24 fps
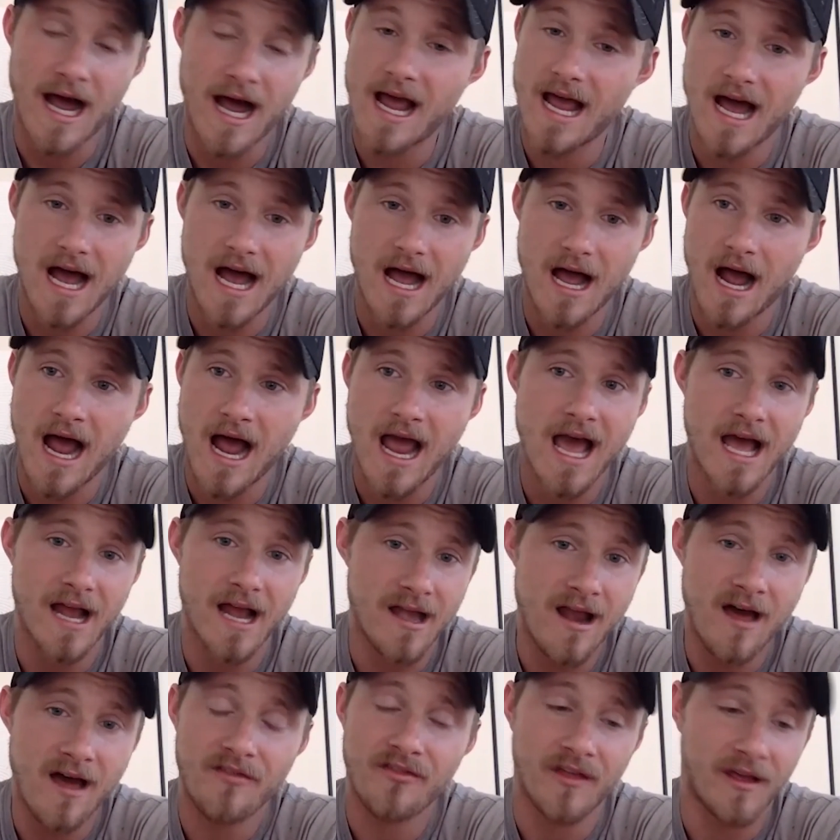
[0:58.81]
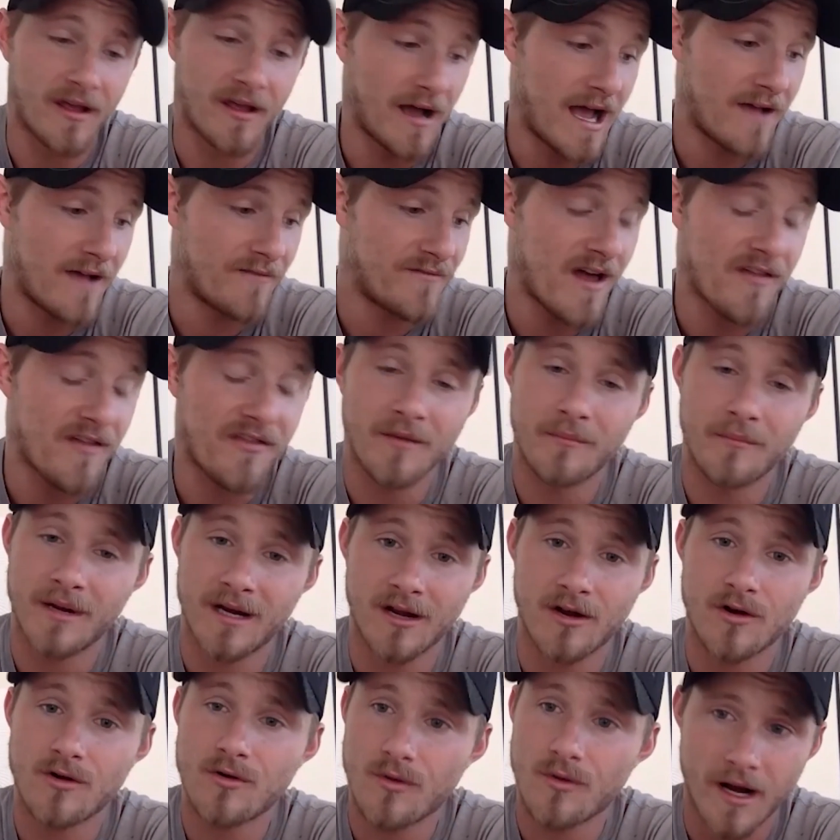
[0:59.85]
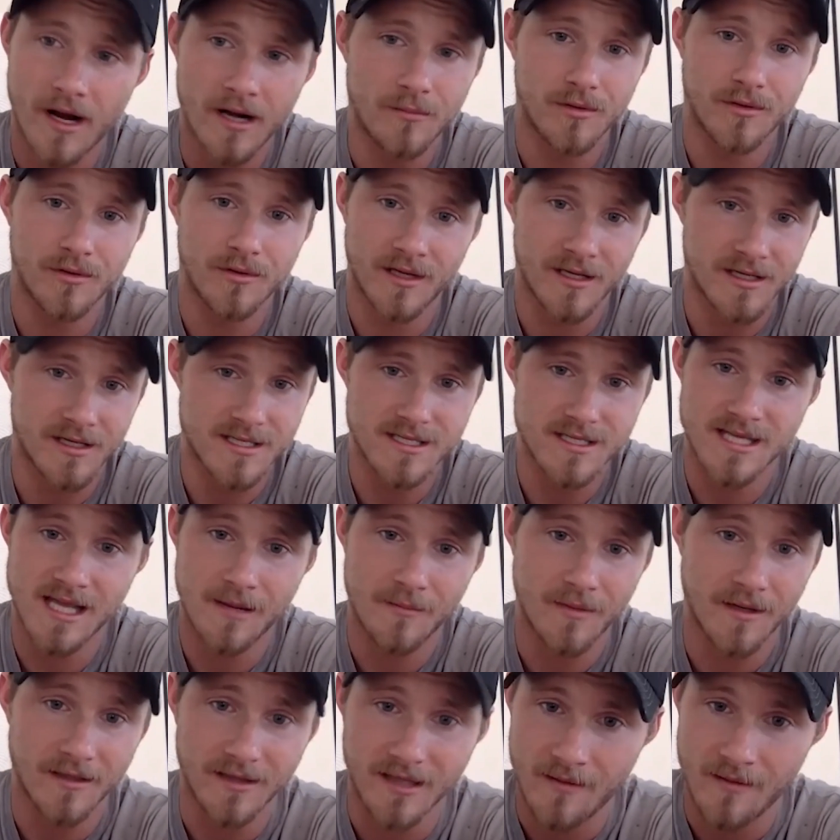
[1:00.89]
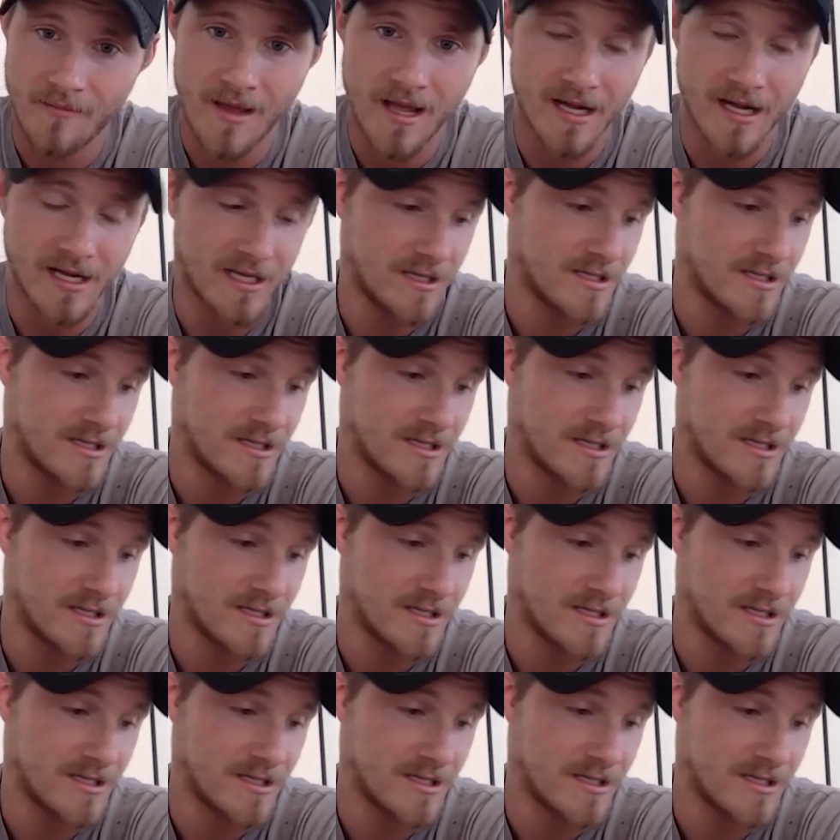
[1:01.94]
I have nothing but incredible things to say about that man.